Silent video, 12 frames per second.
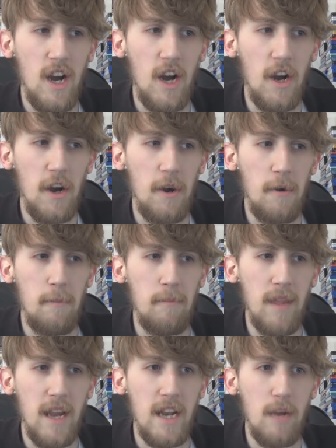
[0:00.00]

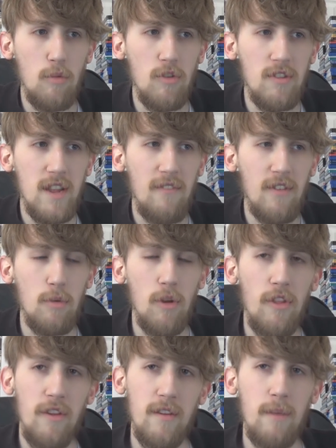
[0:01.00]
and it was definitely one
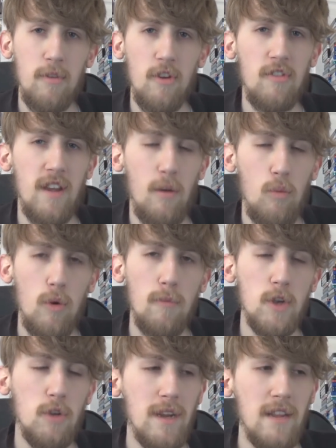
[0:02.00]
of those episodes that
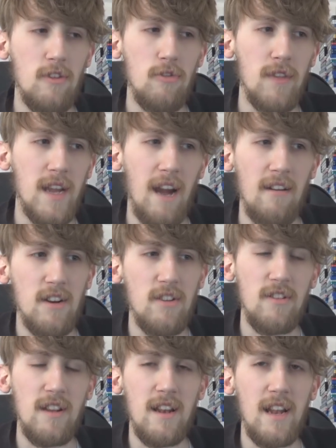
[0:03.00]
warms you into the
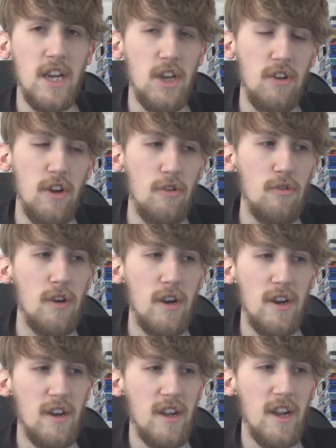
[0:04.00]
characters and lets you
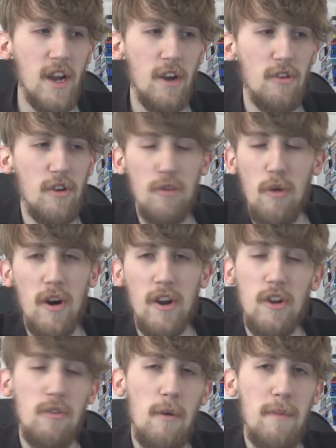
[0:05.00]
know,
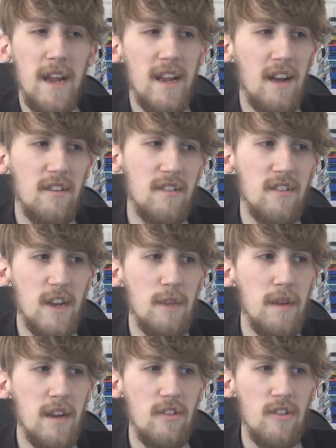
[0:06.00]
who our main cast is going to
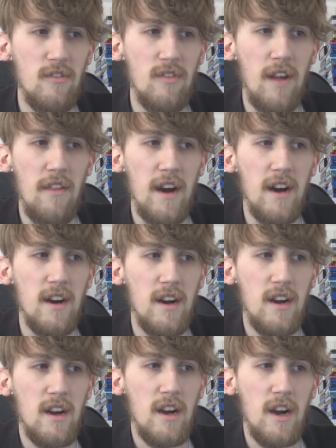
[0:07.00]
be and stuff like
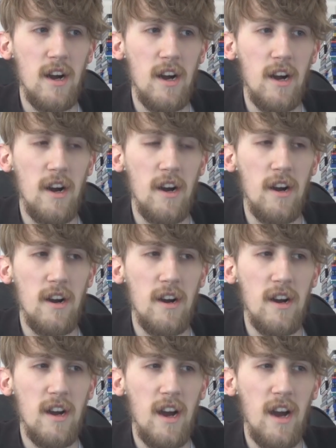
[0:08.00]
that.
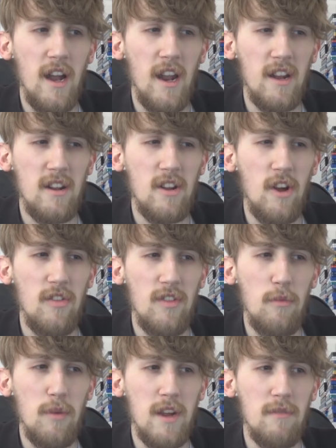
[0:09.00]
And I don't
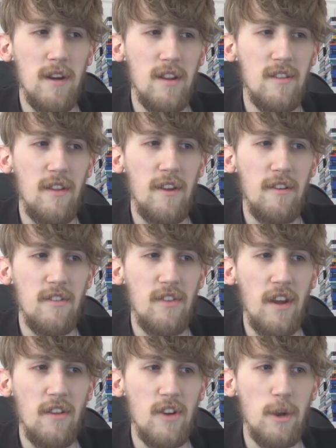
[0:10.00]
think we can really sit there and
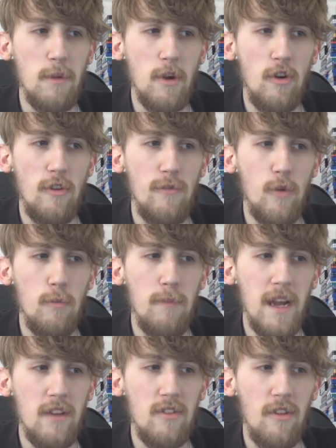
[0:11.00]
say it's going to be awful
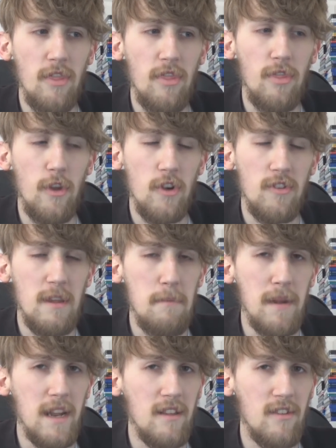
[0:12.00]
based on 30
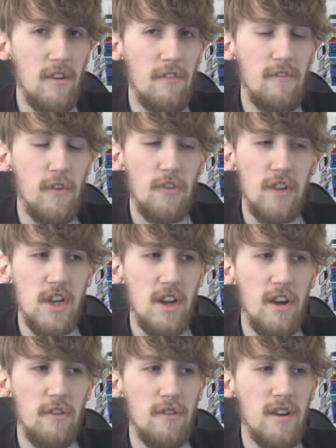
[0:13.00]
minutes of footage
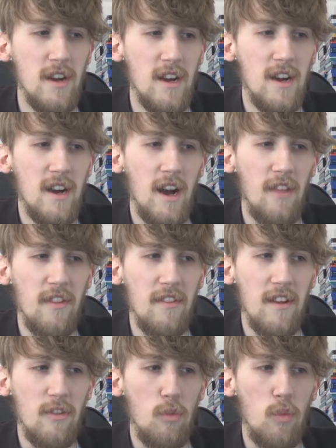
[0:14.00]
alone. I
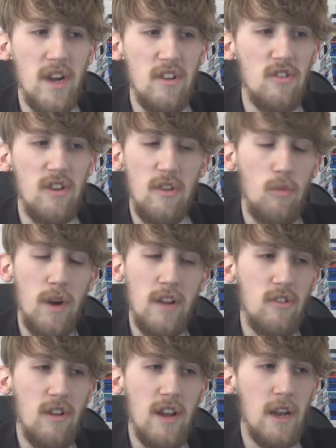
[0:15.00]
think that's way too
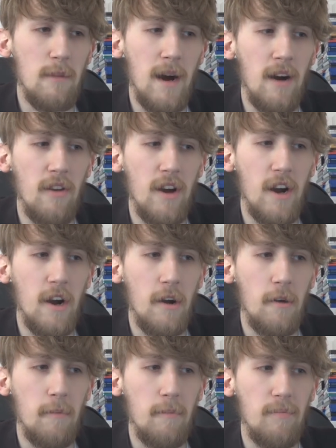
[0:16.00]
little
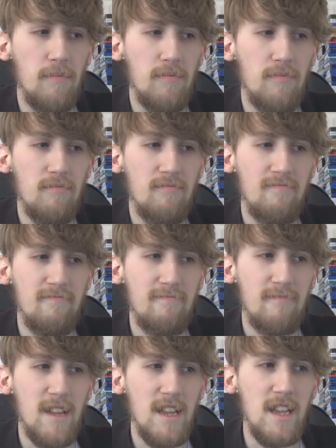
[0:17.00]
amount.
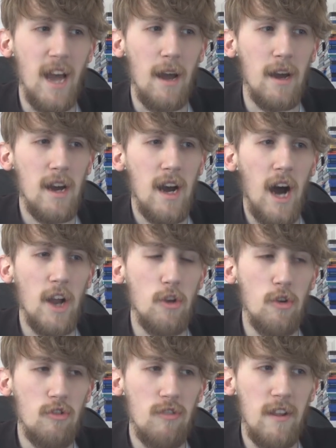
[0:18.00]
Yeah, I
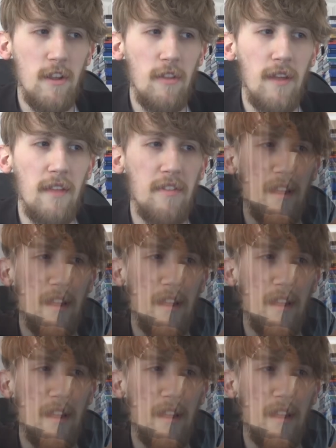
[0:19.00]
do agree though that